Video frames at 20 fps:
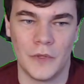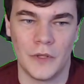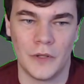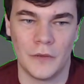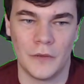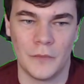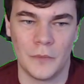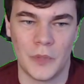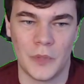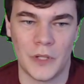
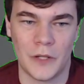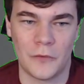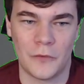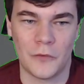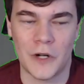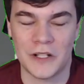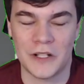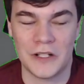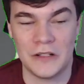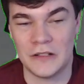by
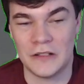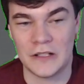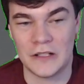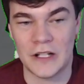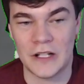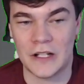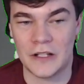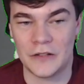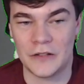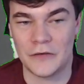watching this
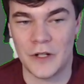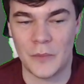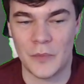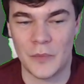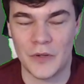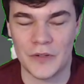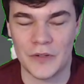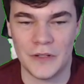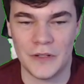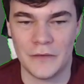God is great
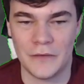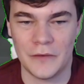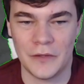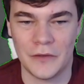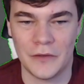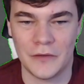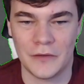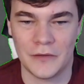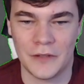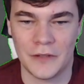person, even
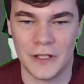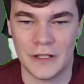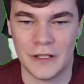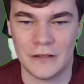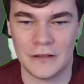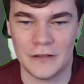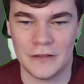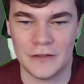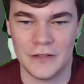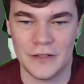though like
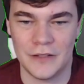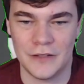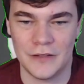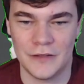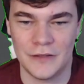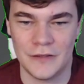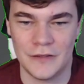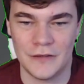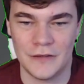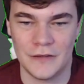
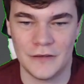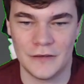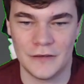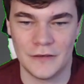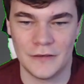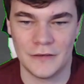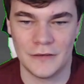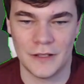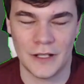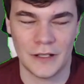she's
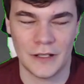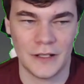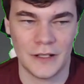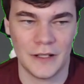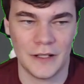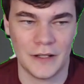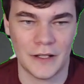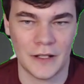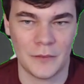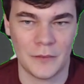not like
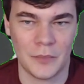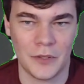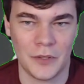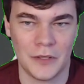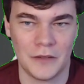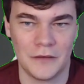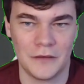that, but